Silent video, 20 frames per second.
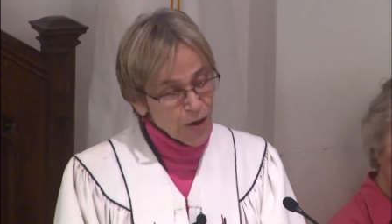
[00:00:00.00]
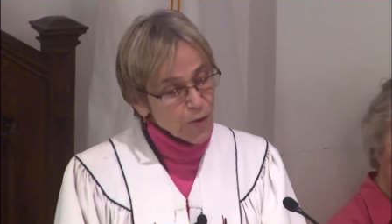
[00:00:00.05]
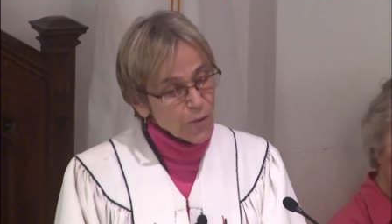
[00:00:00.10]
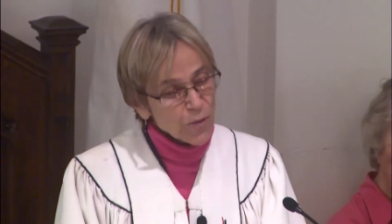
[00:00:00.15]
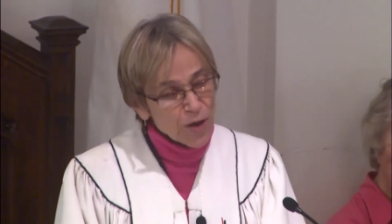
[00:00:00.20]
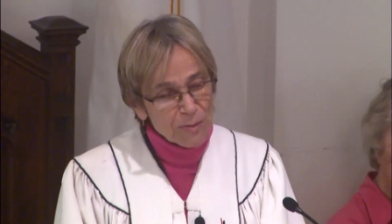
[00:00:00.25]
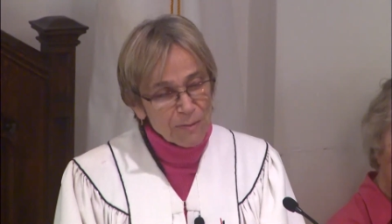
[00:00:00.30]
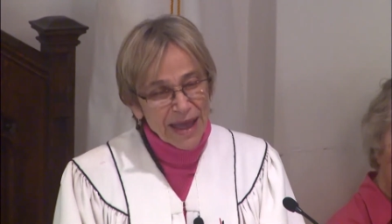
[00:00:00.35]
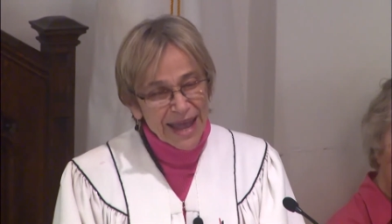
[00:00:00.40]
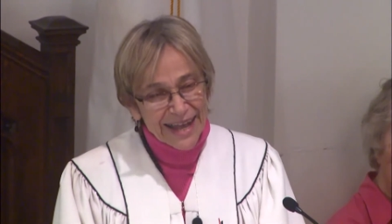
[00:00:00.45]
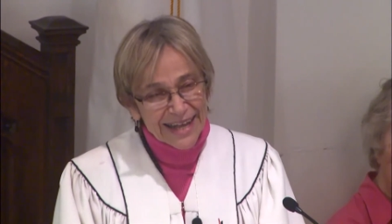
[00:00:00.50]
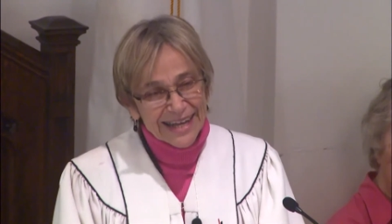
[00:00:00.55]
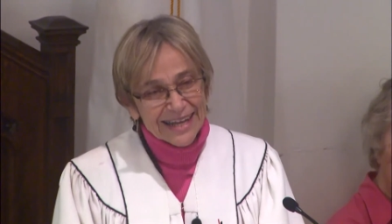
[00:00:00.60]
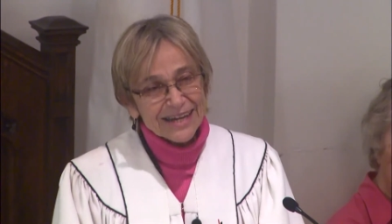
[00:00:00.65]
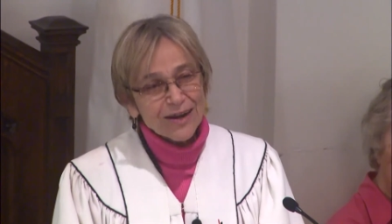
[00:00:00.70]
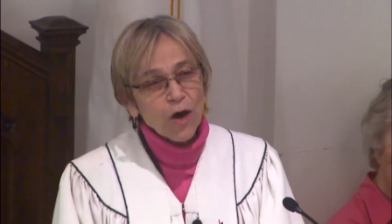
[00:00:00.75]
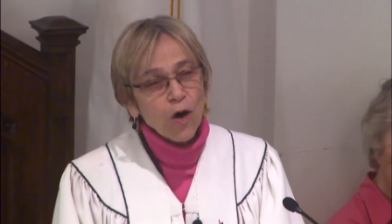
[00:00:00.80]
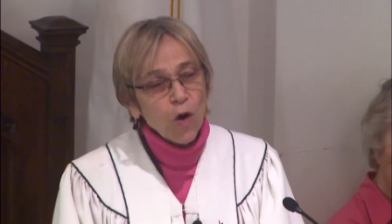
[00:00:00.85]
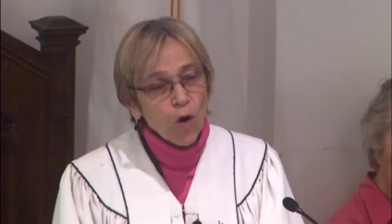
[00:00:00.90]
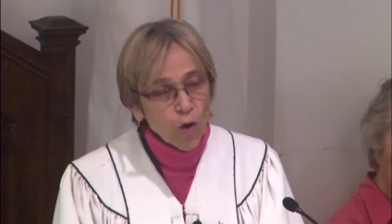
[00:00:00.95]
We make
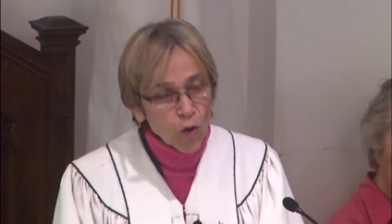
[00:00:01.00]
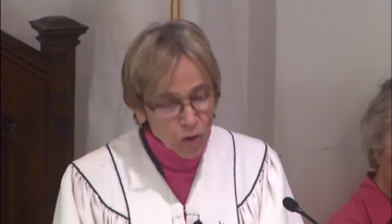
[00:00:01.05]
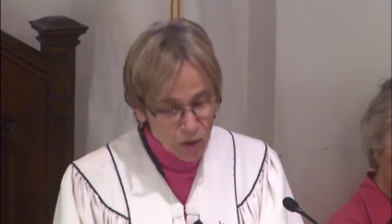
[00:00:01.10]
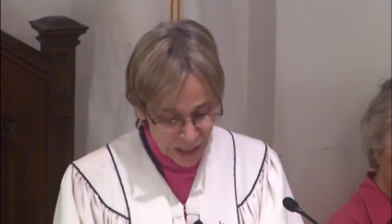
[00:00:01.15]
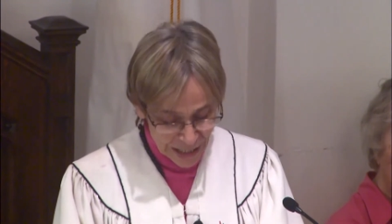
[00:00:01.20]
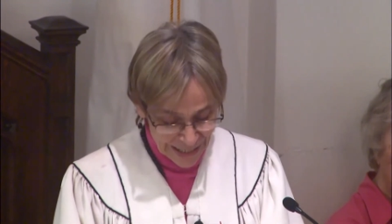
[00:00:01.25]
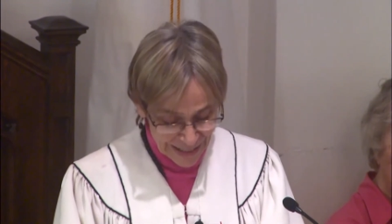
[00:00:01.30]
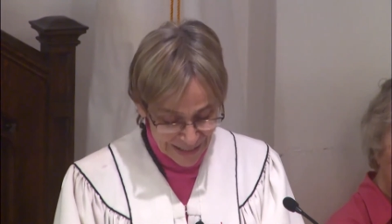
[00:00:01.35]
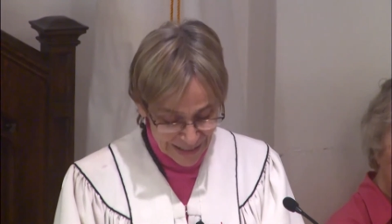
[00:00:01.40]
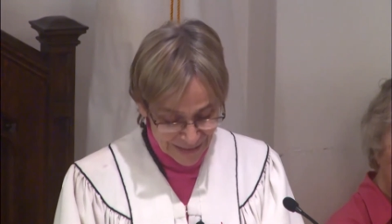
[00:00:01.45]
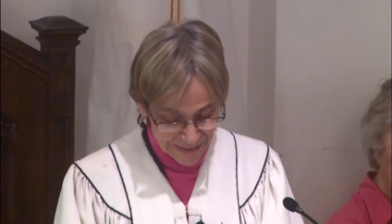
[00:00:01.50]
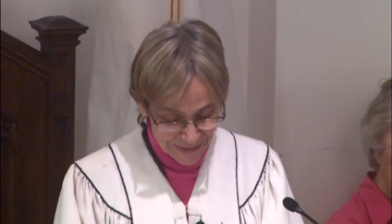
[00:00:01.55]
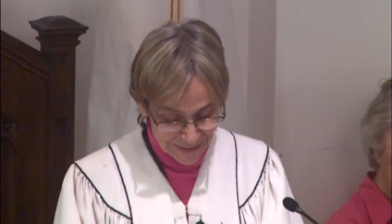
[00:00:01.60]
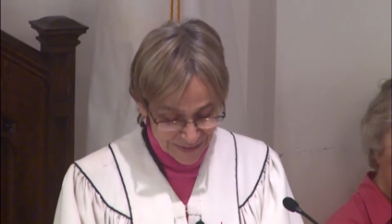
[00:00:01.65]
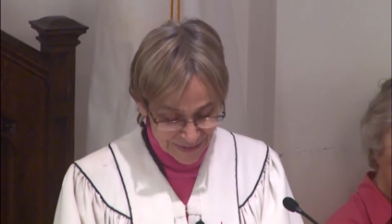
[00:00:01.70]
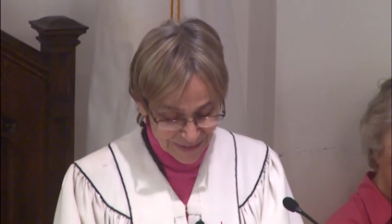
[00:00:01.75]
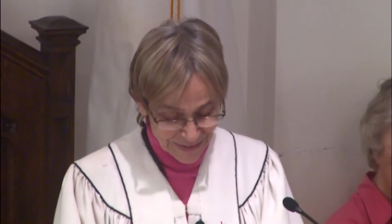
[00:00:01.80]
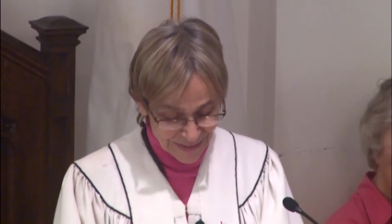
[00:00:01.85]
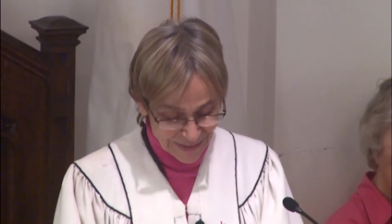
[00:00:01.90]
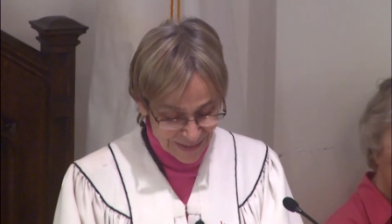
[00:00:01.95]
it holy
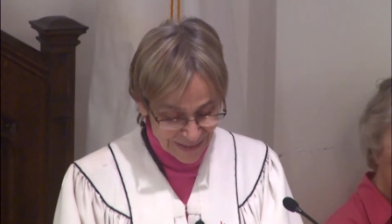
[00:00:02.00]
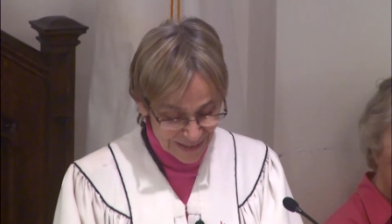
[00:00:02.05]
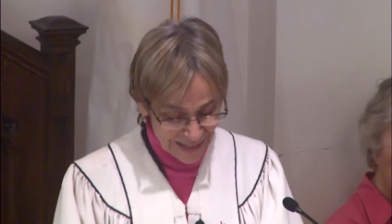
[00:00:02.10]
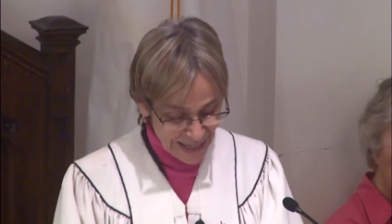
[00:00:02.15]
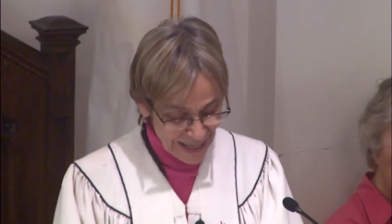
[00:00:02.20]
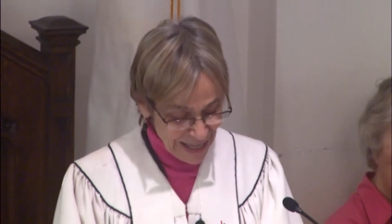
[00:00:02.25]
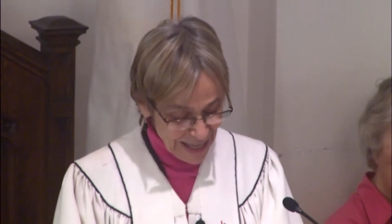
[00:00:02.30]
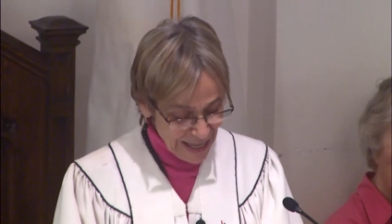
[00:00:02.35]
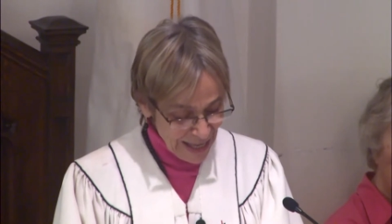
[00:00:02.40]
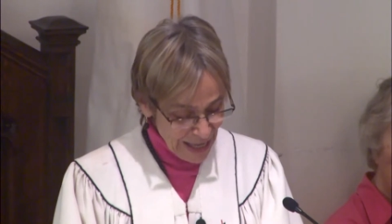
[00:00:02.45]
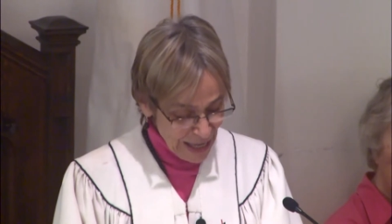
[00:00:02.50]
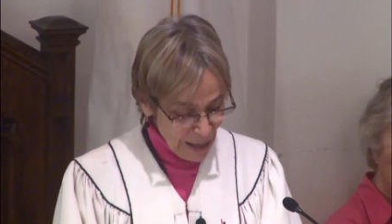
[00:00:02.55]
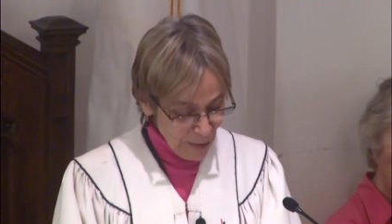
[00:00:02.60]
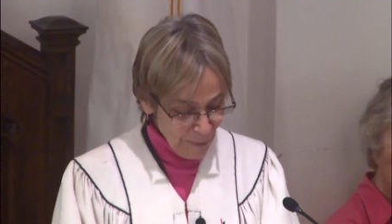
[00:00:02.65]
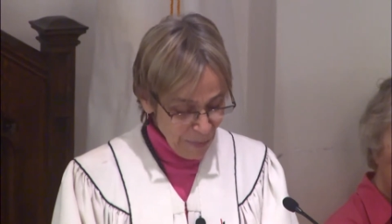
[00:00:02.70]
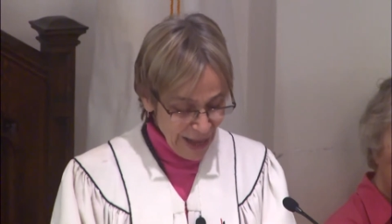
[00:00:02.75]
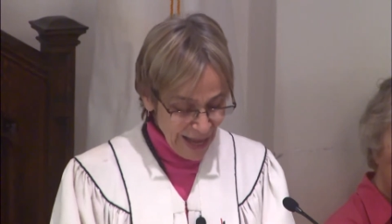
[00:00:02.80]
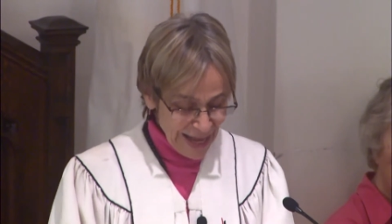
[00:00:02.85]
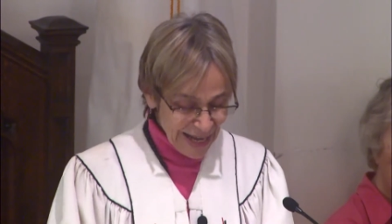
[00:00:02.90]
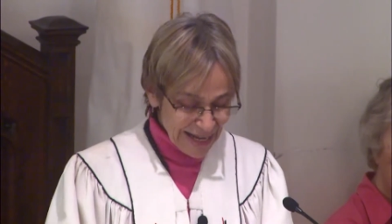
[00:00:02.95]

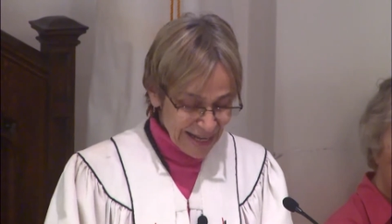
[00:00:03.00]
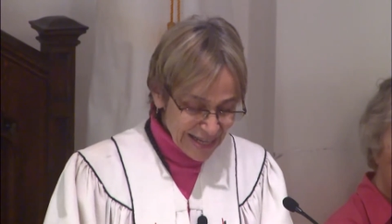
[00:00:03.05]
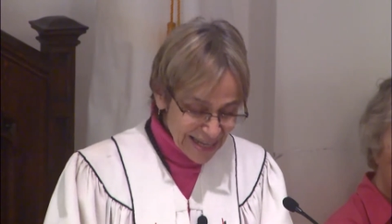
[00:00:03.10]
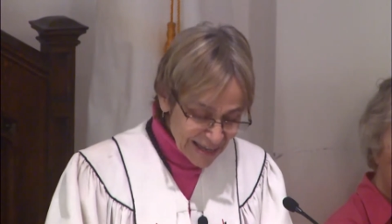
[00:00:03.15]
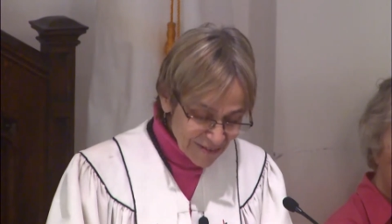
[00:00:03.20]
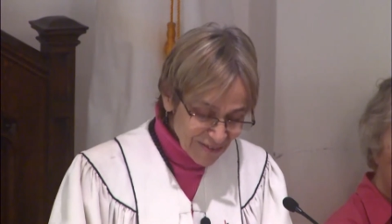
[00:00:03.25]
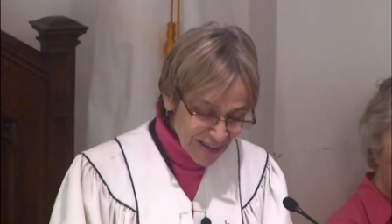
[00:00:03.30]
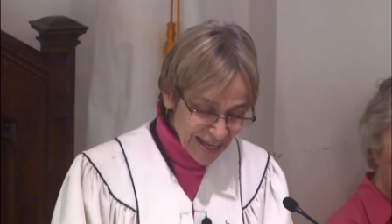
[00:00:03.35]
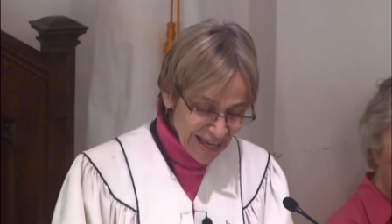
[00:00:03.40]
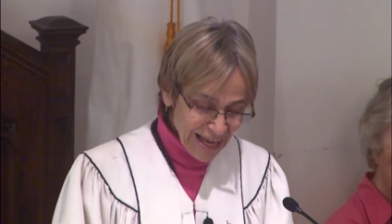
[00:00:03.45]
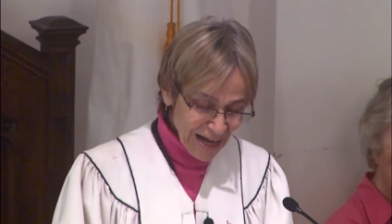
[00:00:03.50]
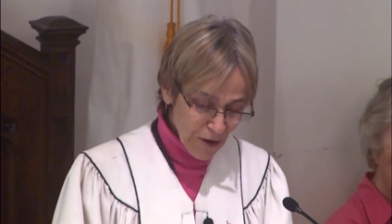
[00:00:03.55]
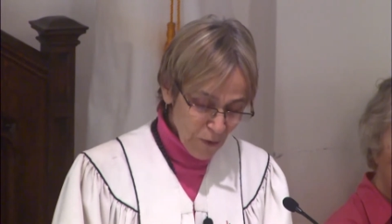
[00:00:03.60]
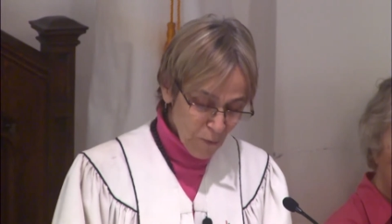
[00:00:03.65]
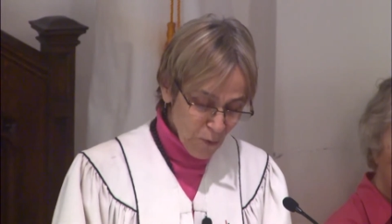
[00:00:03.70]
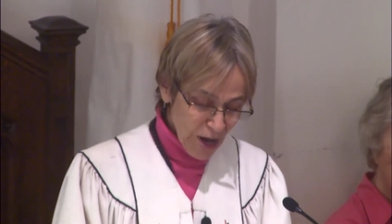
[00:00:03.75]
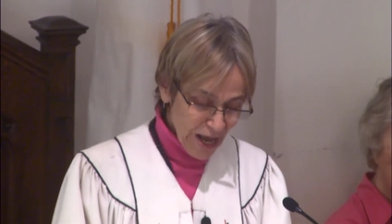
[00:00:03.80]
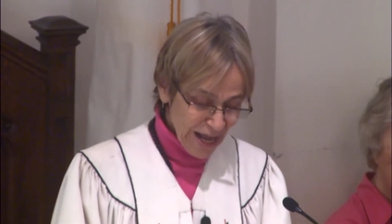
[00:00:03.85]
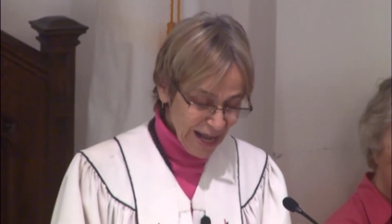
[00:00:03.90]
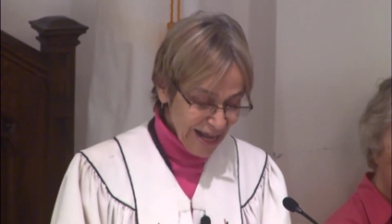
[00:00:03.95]
by giving it
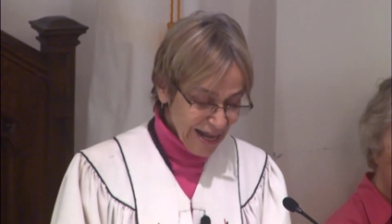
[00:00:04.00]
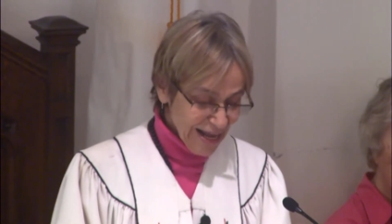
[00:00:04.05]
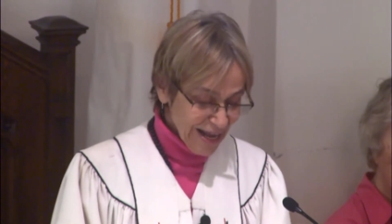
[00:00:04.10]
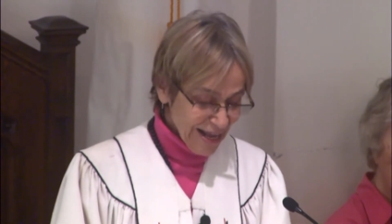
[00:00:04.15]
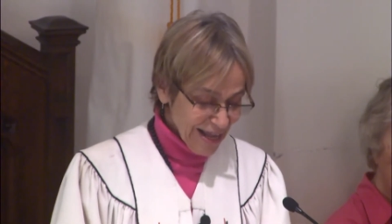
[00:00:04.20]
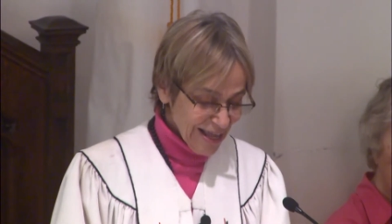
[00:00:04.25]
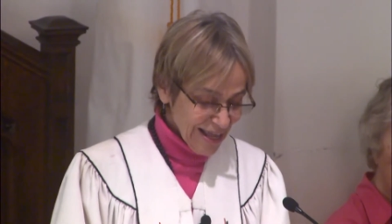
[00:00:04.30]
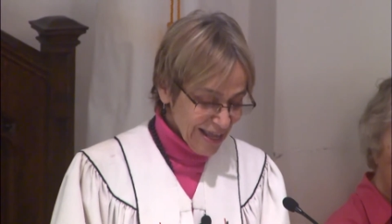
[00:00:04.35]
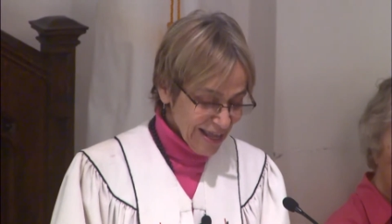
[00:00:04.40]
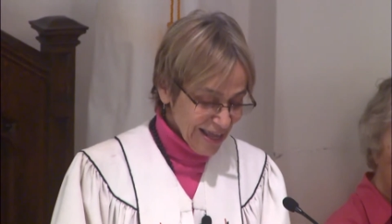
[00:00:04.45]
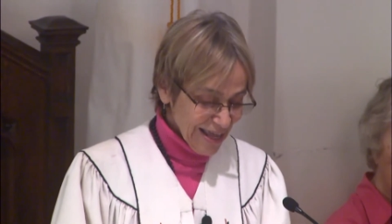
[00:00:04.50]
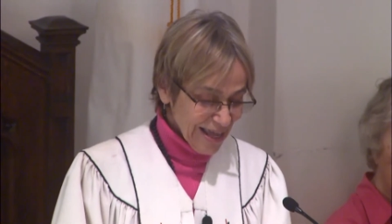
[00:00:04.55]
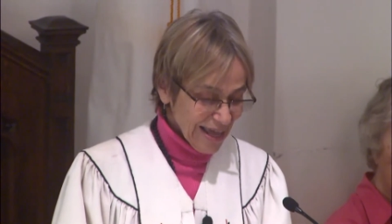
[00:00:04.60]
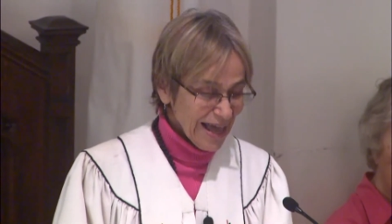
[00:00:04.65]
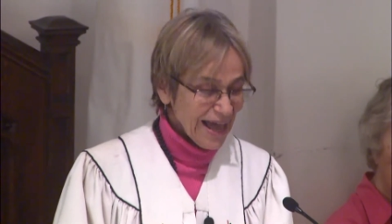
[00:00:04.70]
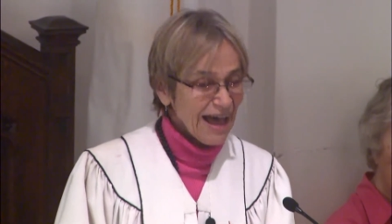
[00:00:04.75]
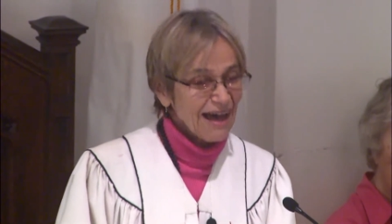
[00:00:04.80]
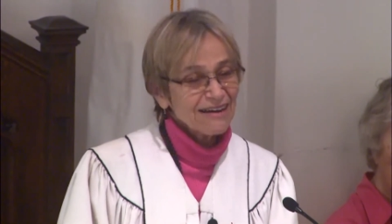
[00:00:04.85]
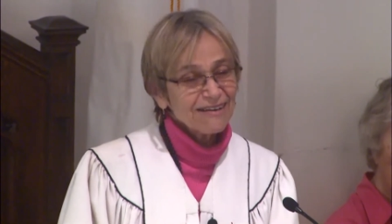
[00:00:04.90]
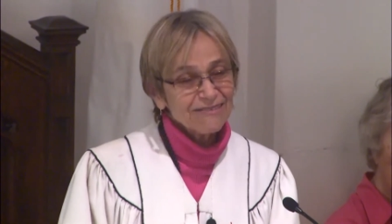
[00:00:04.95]
away
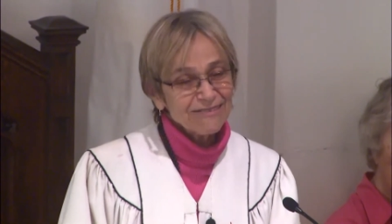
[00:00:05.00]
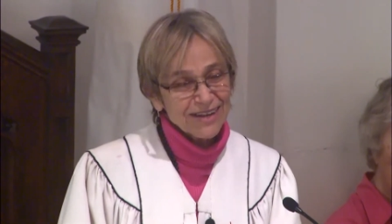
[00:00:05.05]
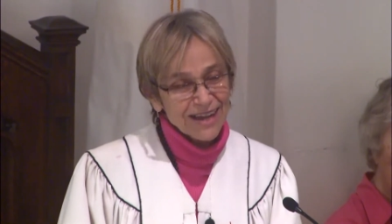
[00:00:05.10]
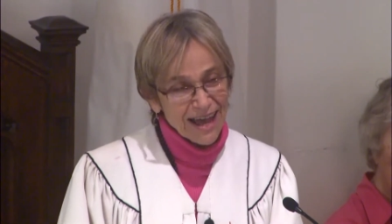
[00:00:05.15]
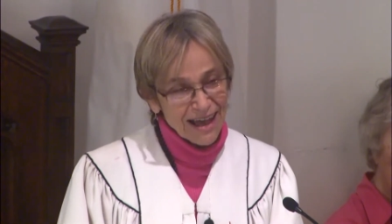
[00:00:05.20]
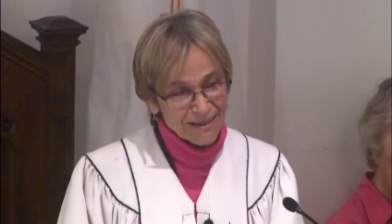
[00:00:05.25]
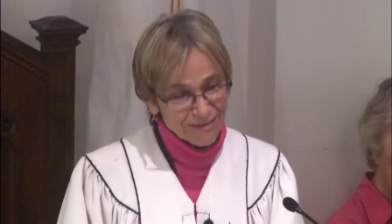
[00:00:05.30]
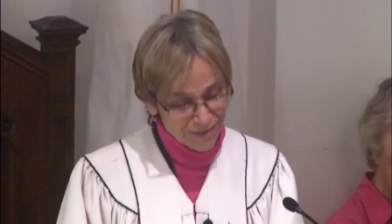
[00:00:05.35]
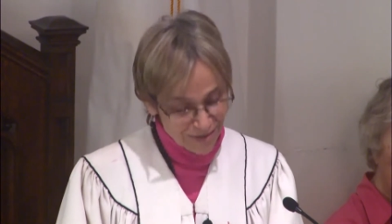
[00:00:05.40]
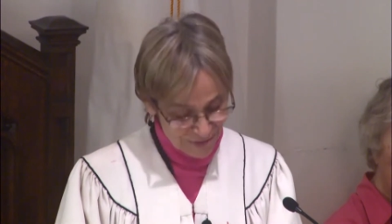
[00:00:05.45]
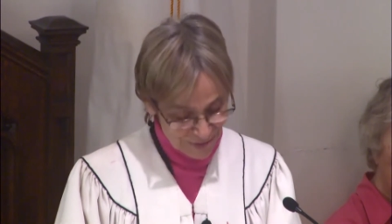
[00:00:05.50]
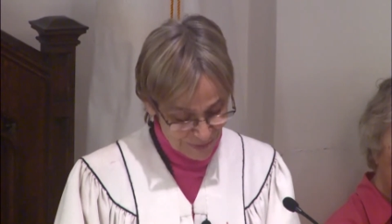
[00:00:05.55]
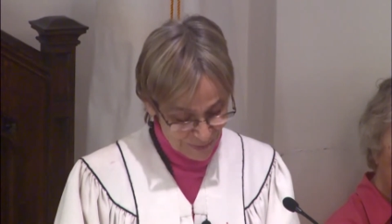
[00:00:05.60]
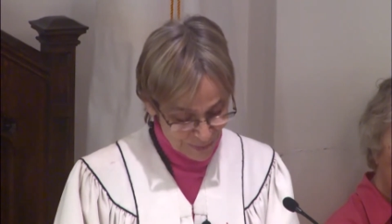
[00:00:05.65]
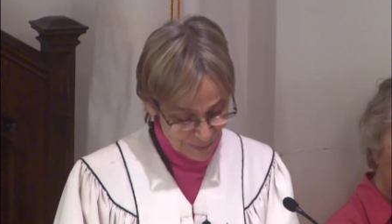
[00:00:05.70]
out of love.